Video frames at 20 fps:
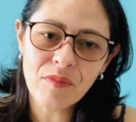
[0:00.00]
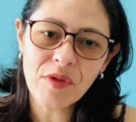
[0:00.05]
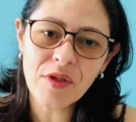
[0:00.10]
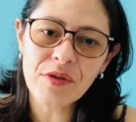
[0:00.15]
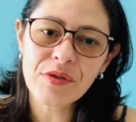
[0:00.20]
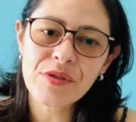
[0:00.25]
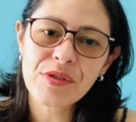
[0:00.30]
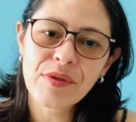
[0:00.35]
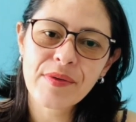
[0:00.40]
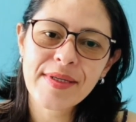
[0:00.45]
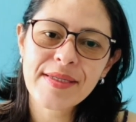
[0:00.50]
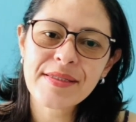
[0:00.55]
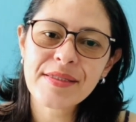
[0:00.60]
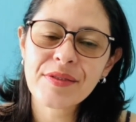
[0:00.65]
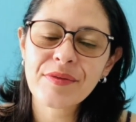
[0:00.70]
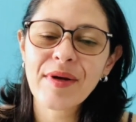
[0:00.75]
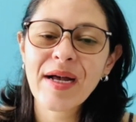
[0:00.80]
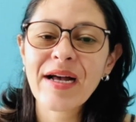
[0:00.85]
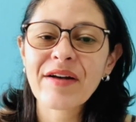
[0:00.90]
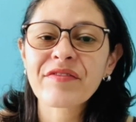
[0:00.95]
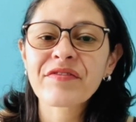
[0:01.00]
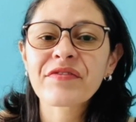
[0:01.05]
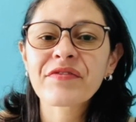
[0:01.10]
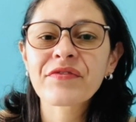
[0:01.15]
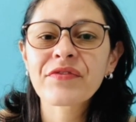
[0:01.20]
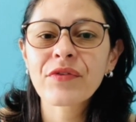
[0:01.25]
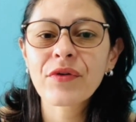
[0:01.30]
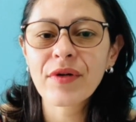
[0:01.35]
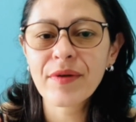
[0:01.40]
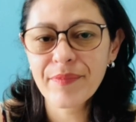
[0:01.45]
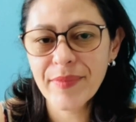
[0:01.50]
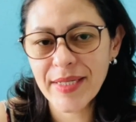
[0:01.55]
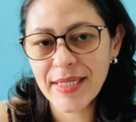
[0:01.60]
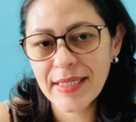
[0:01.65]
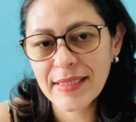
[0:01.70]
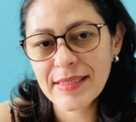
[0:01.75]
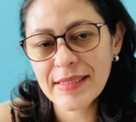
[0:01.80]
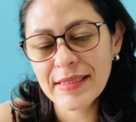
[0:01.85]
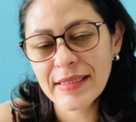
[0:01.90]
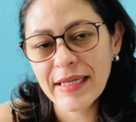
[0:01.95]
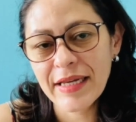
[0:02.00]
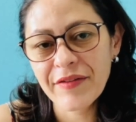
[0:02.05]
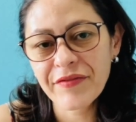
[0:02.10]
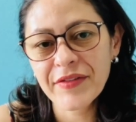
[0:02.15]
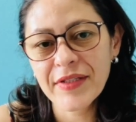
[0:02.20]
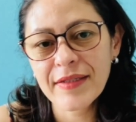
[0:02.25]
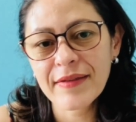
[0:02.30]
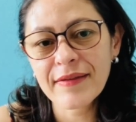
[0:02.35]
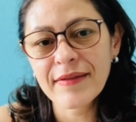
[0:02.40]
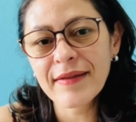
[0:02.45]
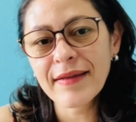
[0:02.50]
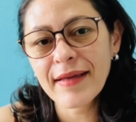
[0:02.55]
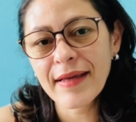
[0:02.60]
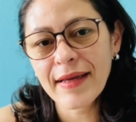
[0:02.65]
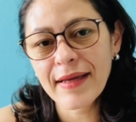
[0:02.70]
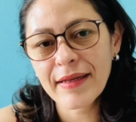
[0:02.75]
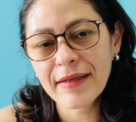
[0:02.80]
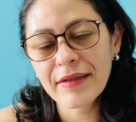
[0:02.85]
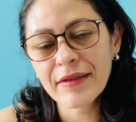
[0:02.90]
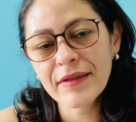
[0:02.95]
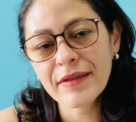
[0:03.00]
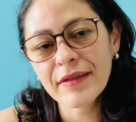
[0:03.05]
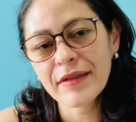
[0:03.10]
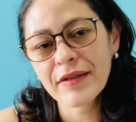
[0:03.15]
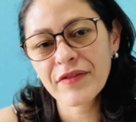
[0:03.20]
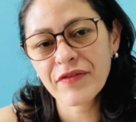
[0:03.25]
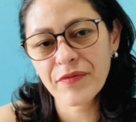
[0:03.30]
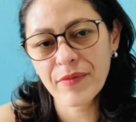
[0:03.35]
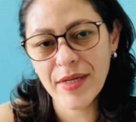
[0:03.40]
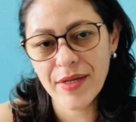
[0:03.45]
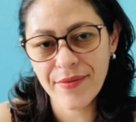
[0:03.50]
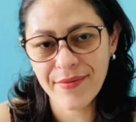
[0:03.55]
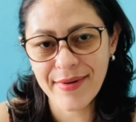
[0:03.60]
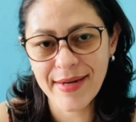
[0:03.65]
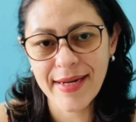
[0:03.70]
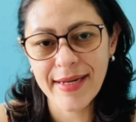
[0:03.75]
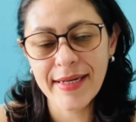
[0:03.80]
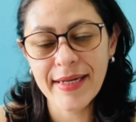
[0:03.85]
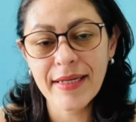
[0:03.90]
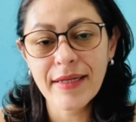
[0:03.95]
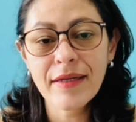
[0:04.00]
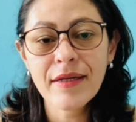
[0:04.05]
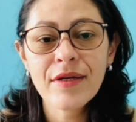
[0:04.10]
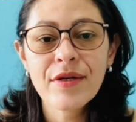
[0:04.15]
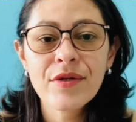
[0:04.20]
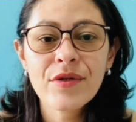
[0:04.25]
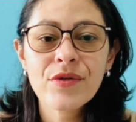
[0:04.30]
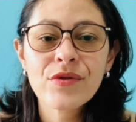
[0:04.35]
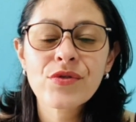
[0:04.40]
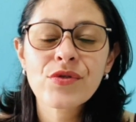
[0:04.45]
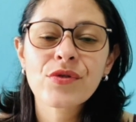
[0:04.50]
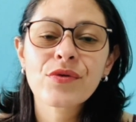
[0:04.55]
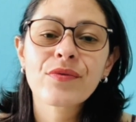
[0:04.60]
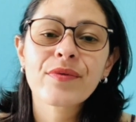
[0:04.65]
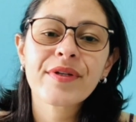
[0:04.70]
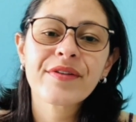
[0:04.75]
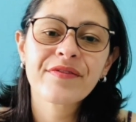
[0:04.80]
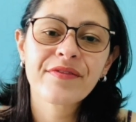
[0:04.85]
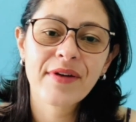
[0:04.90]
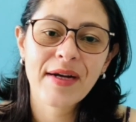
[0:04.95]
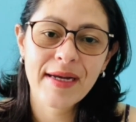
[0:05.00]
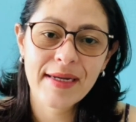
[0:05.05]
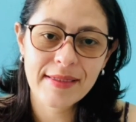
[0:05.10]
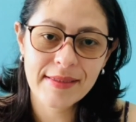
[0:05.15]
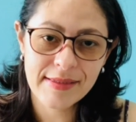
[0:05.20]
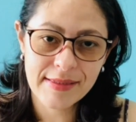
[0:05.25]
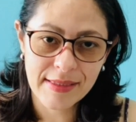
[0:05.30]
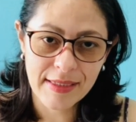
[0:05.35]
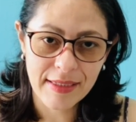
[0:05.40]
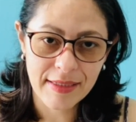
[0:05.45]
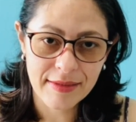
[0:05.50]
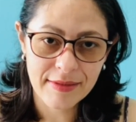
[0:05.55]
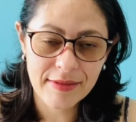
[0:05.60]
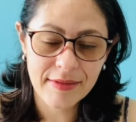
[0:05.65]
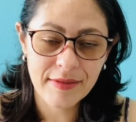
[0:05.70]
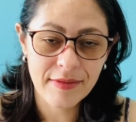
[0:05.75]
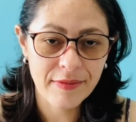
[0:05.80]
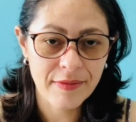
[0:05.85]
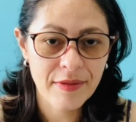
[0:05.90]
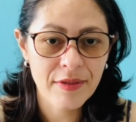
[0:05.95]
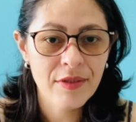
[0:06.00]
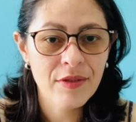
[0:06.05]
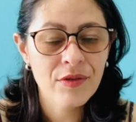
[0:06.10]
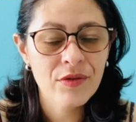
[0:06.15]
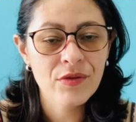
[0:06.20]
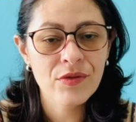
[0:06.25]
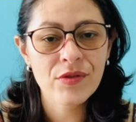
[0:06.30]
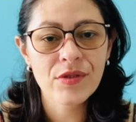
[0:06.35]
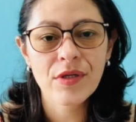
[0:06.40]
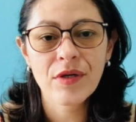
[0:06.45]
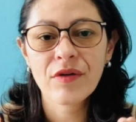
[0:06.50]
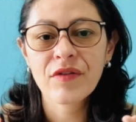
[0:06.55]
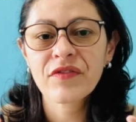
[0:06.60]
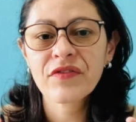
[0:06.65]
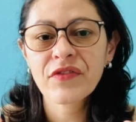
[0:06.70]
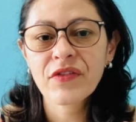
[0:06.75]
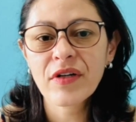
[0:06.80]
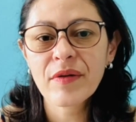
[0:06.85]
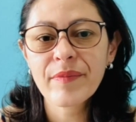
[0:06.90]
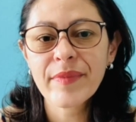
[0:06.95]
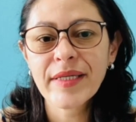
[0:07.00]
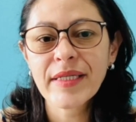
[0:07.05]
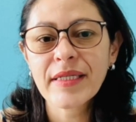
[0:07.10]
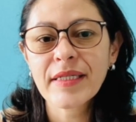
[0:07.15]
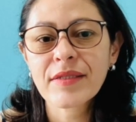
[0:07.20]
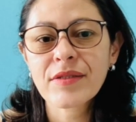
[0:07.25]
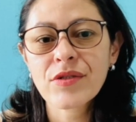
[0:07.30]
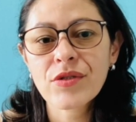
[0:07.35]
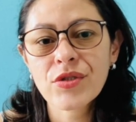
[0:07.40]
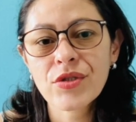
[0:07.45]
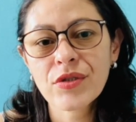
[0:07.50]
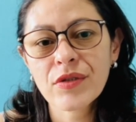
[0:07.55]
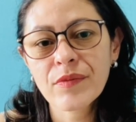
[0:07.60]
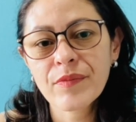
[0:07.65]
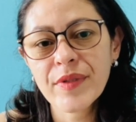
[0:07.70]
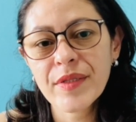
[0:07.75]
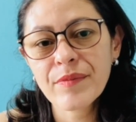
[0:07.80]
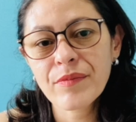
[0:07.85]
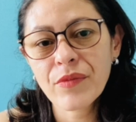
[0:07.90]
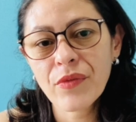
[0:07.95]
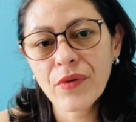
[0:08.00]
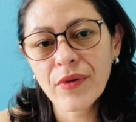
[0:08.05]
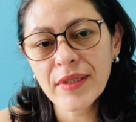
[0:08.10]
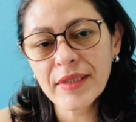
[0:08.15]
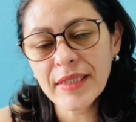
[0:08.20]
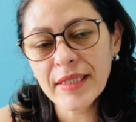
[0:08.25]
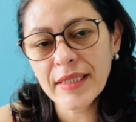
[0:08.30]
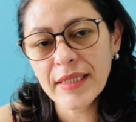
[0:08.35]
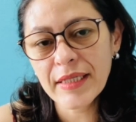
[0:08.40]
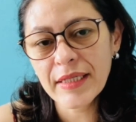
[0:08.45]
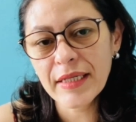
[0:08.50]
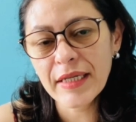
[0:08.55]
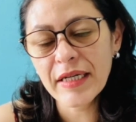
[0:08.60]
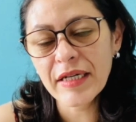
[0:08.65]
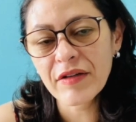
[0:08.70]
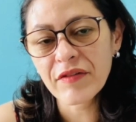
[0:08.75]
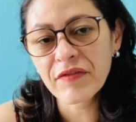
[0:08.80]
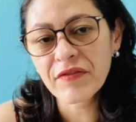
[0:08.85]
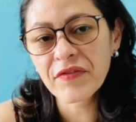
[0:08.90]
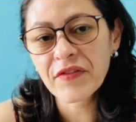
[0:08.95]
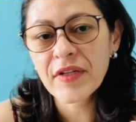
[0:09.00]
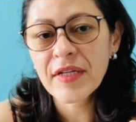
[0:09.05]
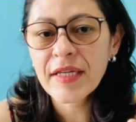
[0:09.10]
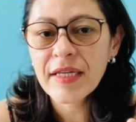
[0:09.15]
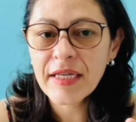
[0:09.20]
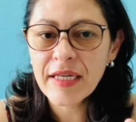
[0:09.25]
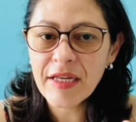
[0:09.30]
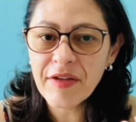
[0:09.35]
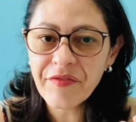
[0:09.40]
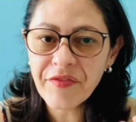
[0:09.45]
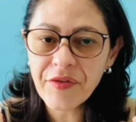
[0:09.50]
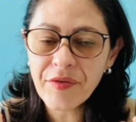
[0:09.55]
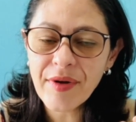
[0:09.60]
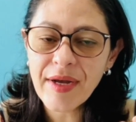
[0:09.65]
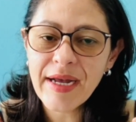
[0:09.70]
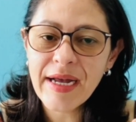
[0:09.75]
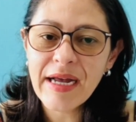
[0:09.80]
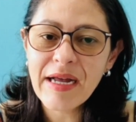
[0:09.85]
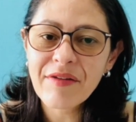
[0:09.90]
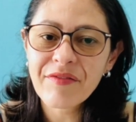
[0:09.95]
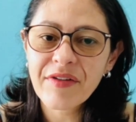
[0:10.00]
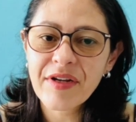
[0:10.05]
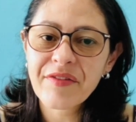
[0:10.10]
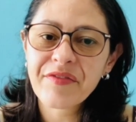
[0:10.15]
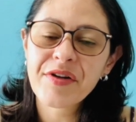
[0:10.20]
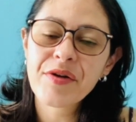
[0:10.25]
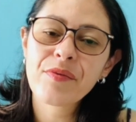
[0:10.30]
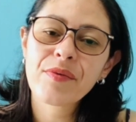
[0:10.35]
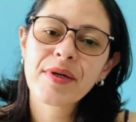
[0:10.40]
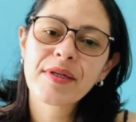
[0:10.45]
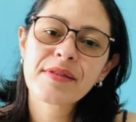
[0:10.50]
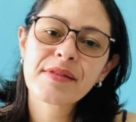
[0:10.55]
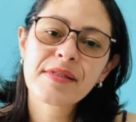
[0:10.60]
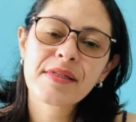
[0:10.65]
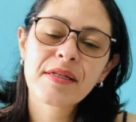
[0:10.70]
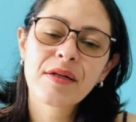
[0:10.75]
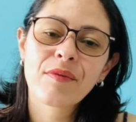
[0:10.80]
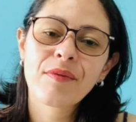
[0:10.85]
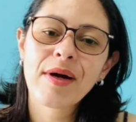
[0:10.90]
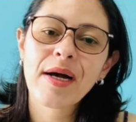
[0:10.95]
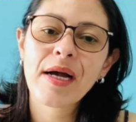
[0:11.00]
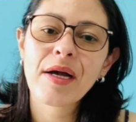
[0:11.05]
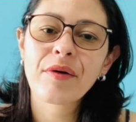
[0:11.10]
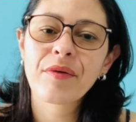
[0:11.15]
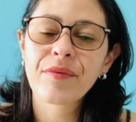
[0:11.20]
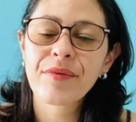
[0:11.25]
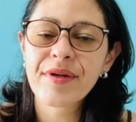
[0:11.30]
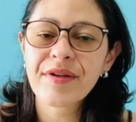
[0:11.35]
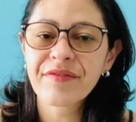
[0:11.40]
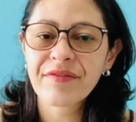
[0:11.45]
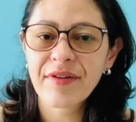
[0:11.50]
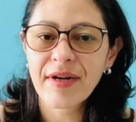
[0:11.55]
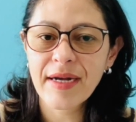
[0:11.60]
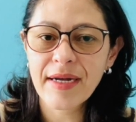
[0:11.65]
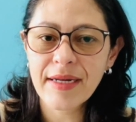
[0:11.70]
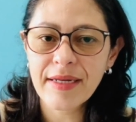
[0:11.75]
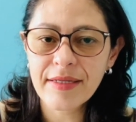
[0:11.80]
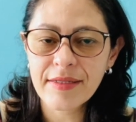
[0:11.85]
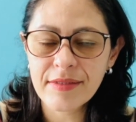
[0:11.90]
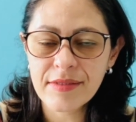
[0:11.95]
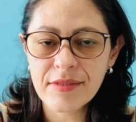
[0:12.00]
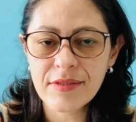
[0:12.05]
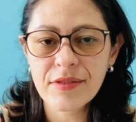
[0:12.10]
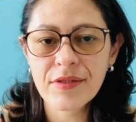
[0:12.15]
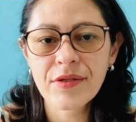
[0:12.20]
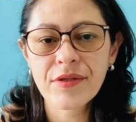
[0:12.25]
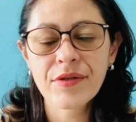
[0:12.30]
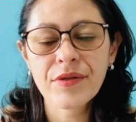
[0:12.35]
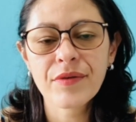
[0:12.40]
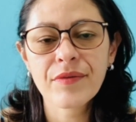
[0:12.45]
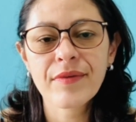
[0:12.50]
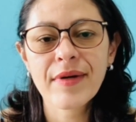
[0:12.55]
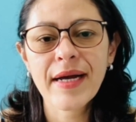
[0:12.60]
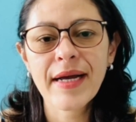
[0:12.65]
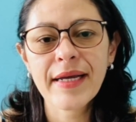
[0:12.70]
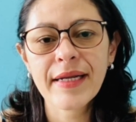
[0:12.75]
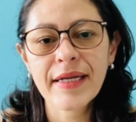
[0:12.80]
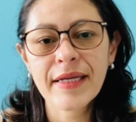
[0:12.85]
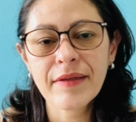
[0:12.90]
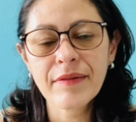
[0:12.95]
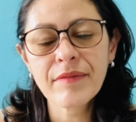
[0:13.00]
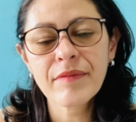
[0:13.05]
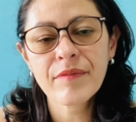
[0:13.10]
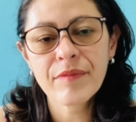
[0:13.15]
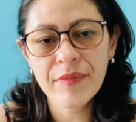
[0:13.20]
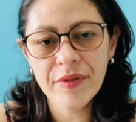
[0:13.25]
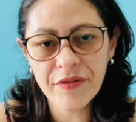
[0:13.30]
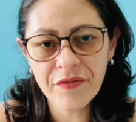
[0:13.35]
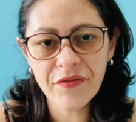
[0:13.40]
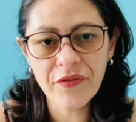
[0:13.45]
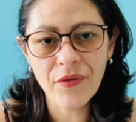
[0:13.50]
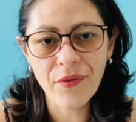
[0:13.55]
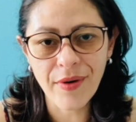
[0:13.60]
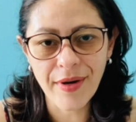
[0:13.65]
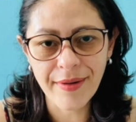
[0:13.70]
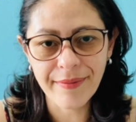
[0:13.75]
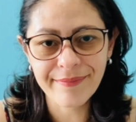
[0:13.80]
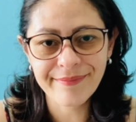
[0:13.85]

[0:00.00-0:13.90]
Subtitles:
So I still have 4 minutes left at the end of my writing to revise it. So 4 minutes should be more than enough if you have every once in a while revised your writing before,